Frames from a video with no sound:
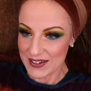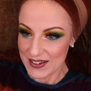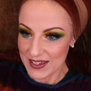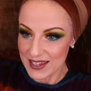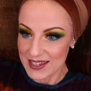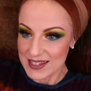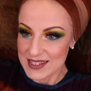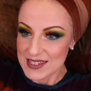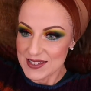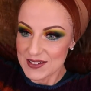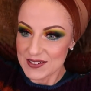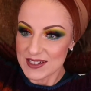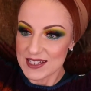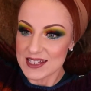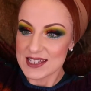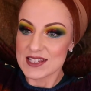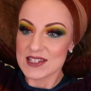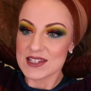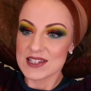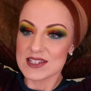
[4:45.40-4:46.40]
okay, so
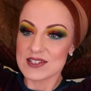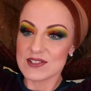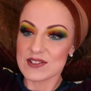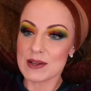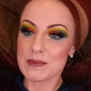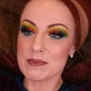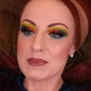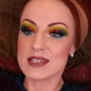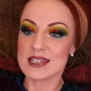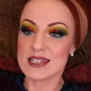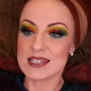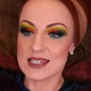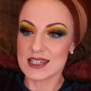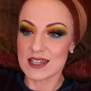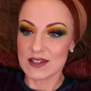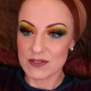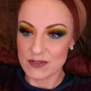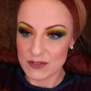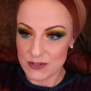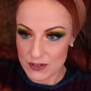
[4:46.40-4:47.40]
let's just wrap
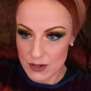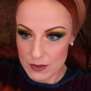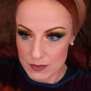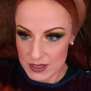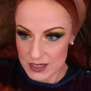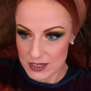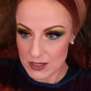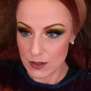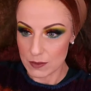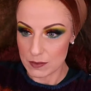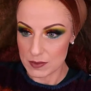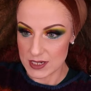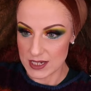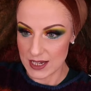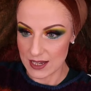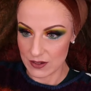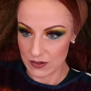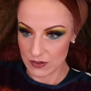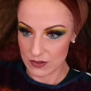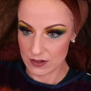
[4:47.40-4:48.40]
this from the top
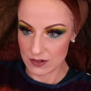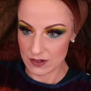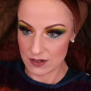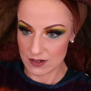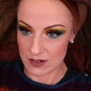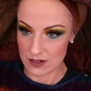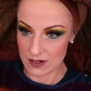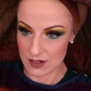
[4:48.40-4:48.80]
down.